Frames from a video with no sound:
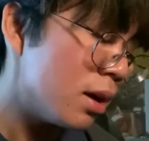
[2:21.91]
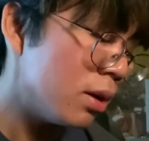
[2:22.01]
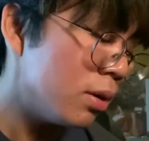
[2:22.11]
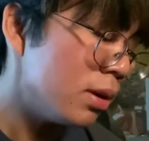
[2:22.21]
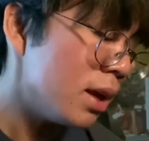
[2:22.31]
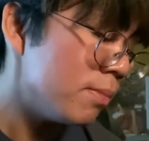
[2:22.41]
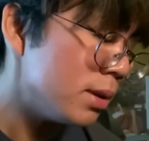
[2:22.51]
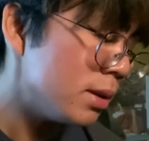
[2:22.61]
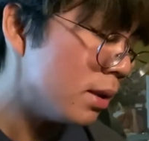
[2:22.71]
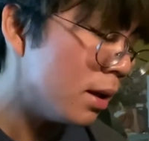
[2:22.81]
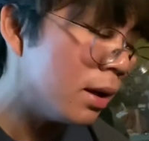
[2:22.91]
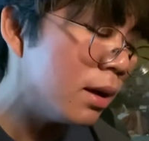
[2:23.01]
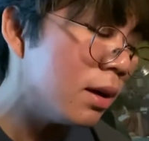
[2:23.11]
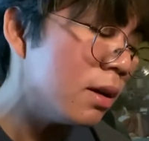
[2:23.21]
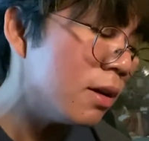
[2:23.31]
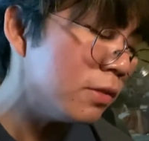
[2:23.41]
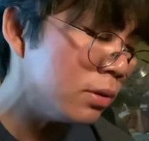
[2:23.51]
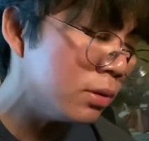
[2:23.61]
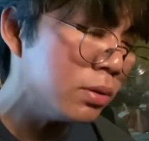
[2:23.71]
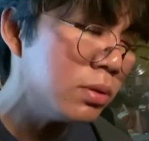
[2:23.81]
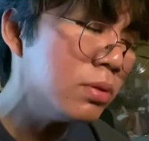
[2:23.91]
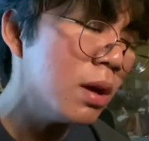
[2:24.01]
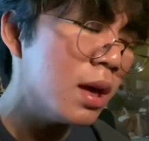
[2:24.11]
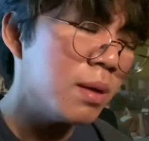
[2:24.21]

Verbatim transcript: Oh, let me love you,